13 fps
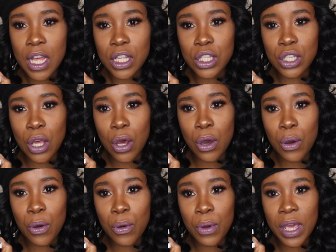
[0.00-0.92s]

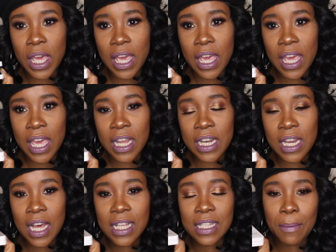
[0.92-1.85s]
So it
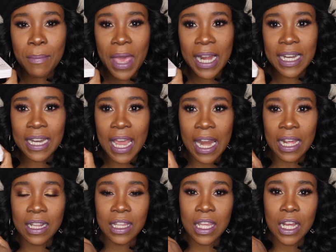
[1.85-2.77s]
does
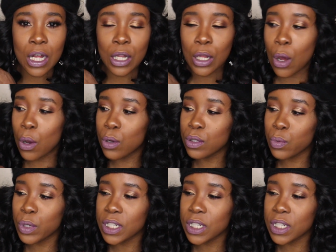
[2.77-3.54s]
magnetically close,